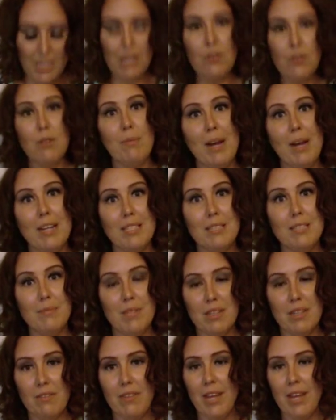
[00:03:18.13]
It reminds
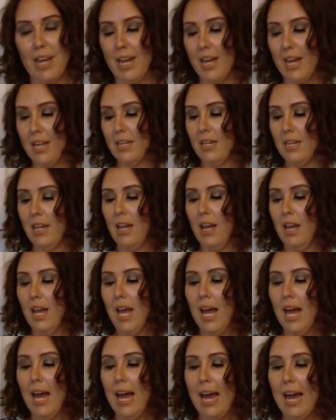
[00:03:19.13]
me of that.
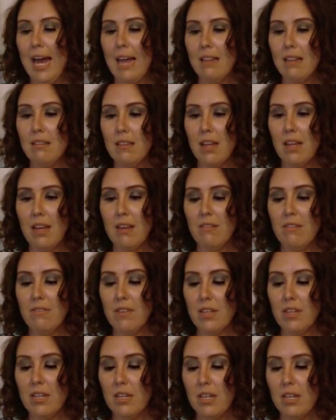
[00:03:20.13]
I
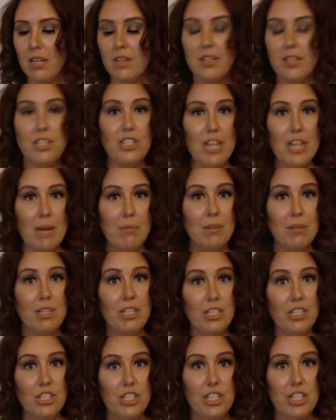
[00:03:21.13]
love the
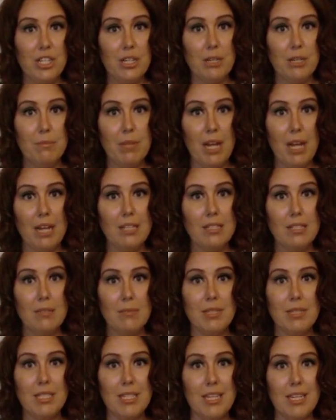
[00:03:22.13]
Japanese cherry
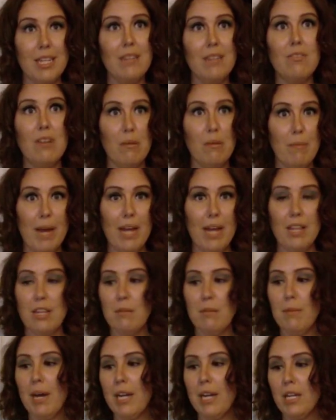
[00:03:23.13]
blossom scent from Bath
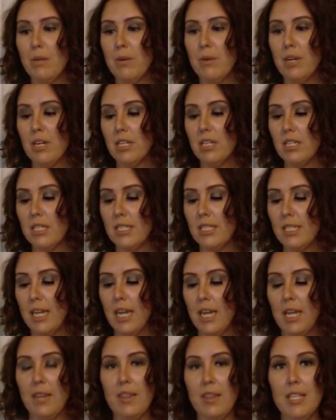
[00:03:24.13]
& Body Works.
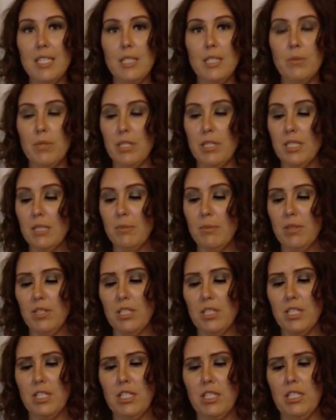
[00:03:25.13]
And this one
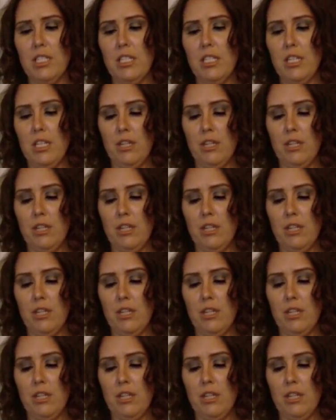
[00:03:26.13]
smells good too.